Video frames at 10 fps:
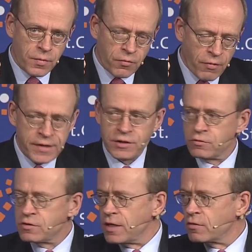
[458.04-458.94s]
ready
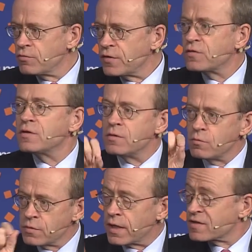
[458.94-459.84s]
to take risk
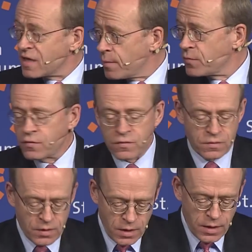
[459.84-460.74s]
that comes